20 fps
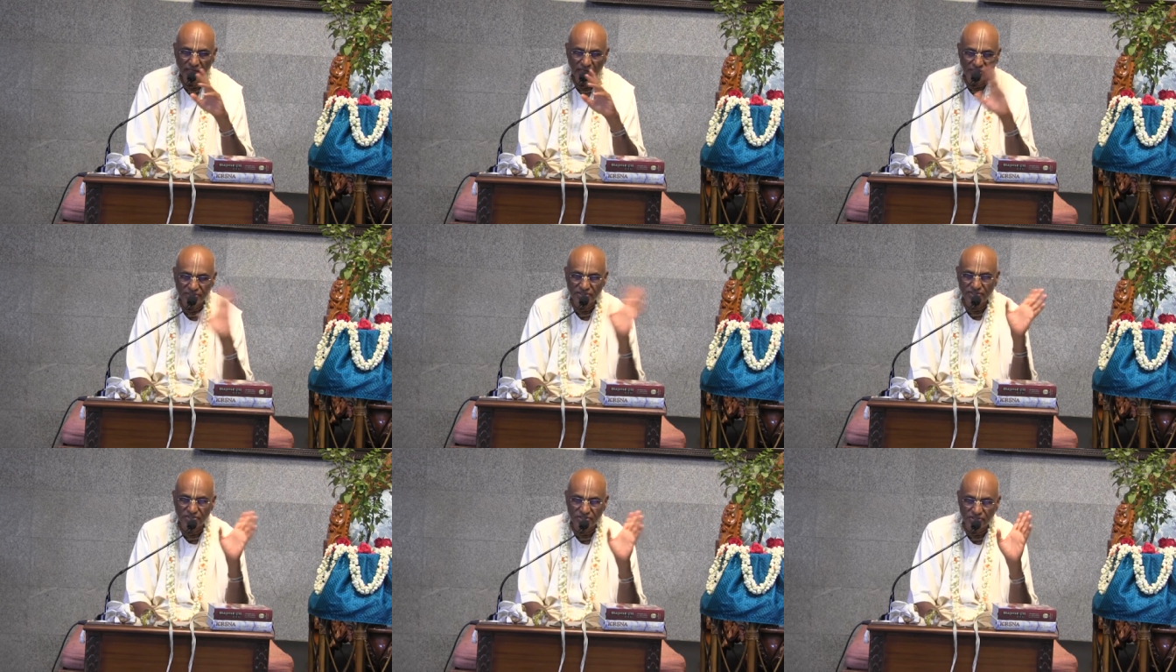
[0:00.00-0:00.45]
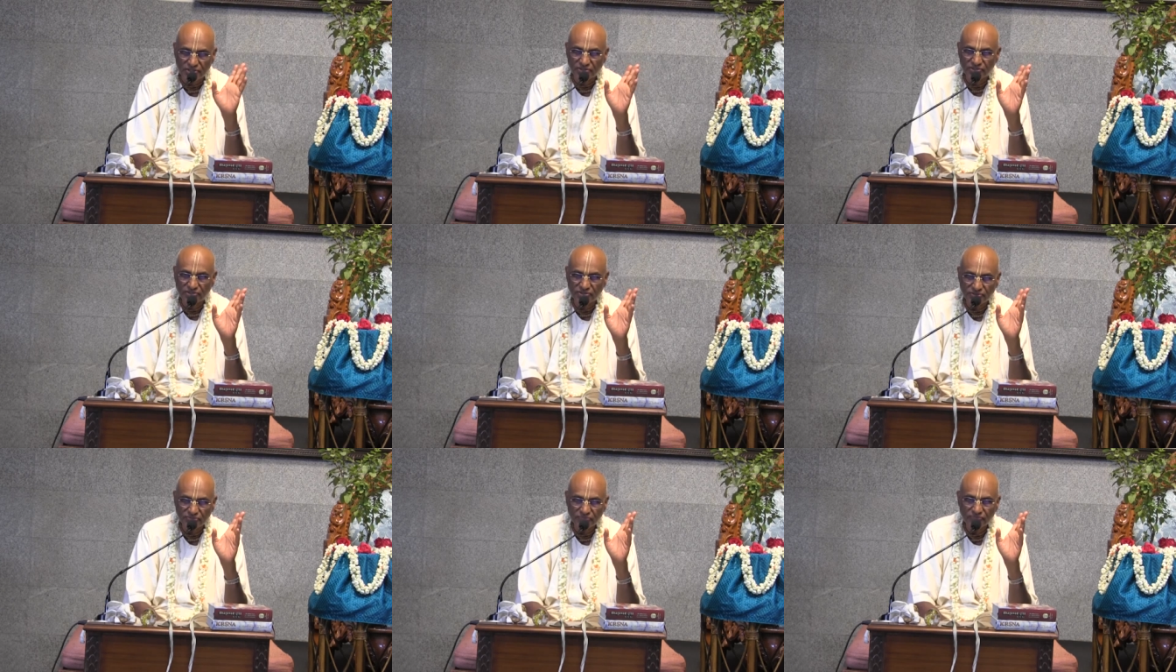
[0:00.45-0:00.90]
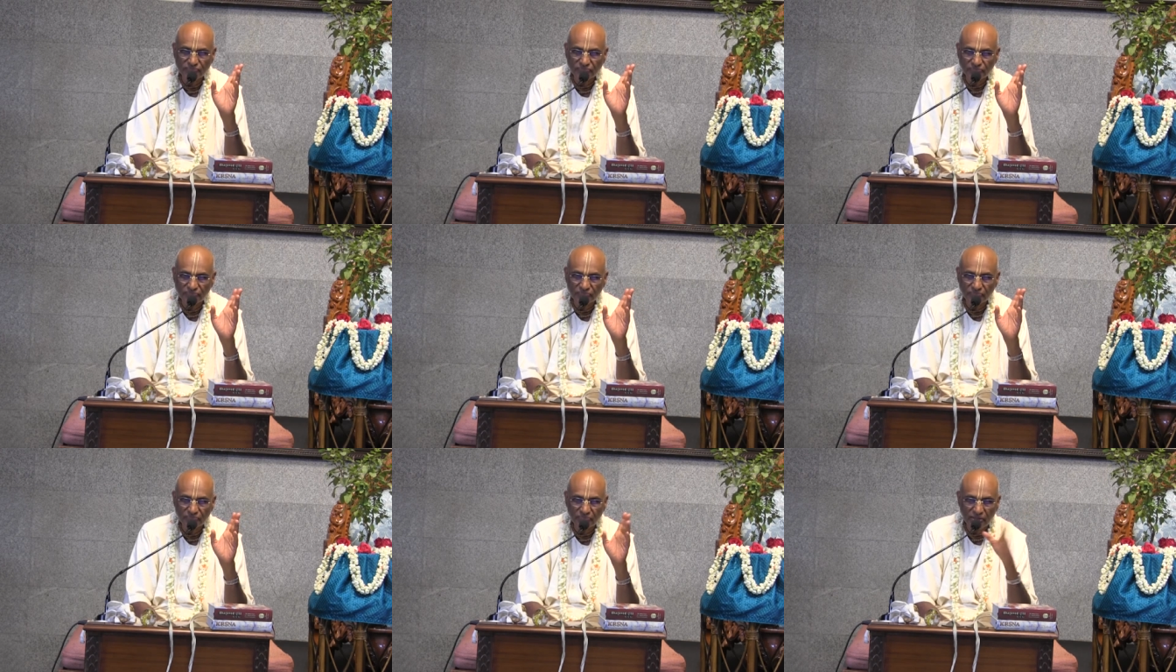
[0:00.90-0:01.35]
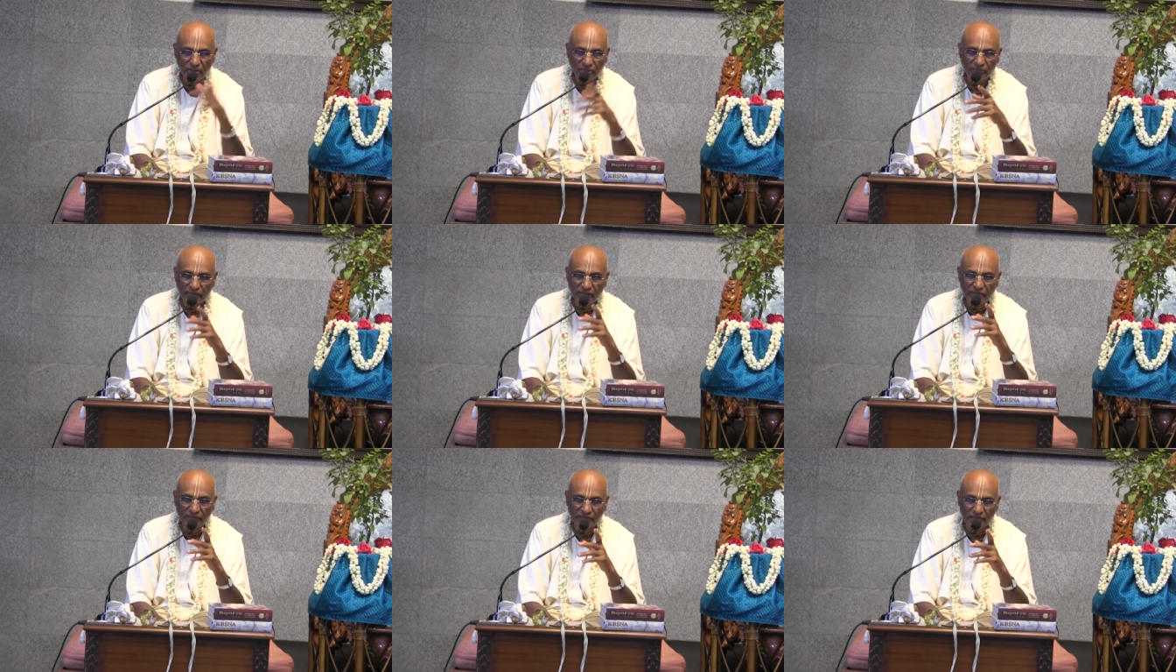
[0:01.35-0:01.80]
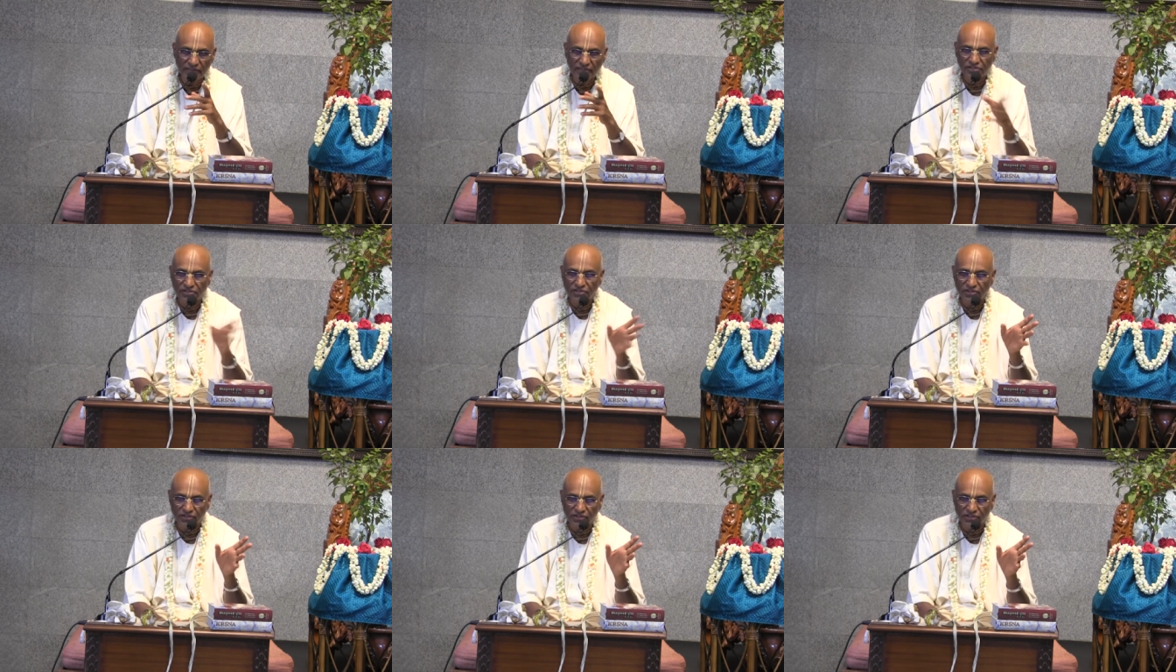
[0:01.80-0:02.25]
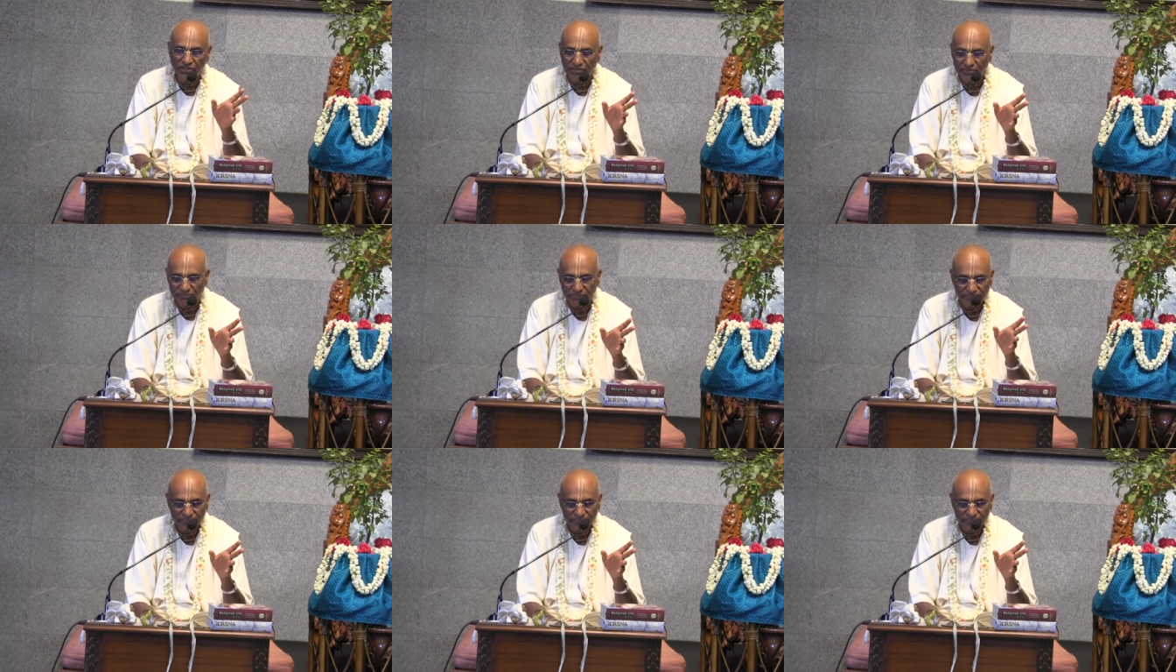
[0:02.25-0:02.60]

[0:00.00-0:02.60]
existence. Beyond that, there is nothing.